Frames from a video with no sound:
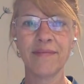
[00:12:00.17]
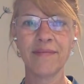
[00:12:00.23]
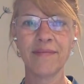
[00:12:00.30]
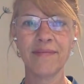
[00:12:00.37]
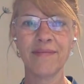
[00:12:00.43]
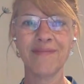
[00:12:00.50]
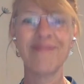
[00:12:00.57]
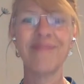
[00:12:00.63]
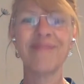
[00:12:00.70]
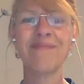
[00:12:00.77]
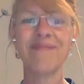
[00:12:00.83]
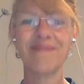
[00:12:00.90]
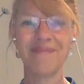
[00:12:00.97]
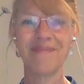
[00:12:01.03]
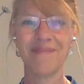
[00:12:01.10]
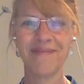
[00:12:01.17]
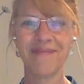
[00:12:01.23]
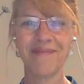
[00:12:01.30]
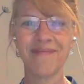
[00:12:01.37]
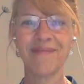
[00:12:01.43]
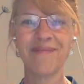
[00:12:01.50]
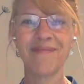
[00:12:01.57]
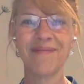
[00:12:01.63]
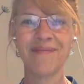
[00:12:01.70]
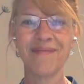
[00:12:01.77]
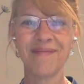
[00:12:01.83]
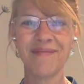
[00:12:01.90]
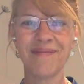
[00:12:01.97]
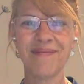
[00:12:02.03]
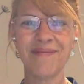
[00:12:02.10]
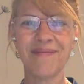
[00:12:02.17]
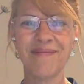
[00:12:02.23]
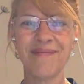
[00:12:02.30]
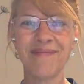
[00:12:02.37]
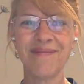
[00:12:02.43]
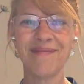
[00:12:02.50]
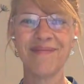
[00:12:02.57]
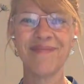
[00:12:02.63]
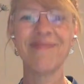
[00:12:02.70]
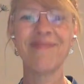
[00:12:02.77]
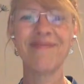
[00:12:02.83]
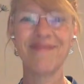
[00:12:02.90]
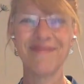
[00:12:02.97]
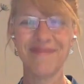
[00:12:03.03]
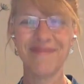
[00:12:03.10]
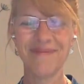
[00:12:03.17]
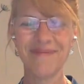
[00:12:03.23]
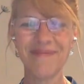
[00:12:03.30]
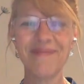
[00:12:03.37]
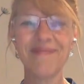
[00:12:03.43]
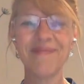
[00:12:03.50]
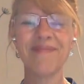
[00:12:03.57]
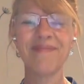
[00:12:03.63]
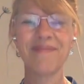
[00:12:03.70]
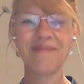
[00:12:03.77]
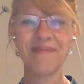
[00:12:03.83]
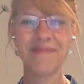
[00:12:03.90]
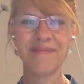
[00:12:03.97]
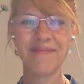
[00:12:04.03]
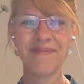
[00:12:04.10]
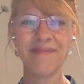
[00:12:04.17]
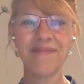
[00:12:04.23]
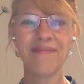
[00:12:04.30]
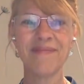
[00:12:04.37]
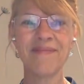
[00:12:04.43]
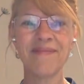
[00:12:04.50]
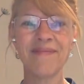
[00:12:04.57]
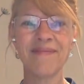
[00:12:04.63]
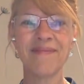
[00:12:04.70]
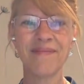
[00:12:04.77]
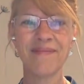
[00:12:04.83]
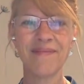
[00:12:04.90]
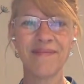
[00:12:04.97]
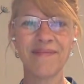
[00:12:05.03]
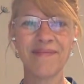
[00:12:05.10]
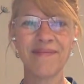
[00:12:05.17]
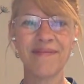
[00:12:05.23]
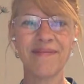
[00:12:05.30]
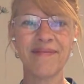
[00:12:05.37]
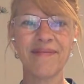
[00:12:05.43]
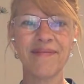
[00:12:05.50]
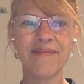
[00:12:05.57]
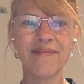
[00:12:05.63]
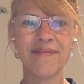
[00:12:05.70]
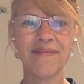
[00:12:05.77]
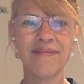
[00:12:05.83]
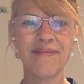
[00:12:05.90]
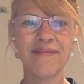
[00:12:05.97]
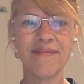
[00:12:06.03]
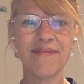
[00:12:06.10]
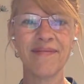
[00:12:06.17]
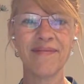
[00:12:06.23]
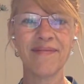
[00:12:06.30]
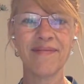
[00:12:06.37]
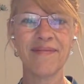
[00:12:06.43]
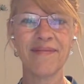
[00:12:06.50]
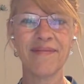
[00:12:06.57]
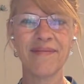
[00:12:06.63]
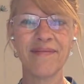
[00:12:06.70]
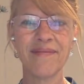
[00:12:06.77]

(not speaking)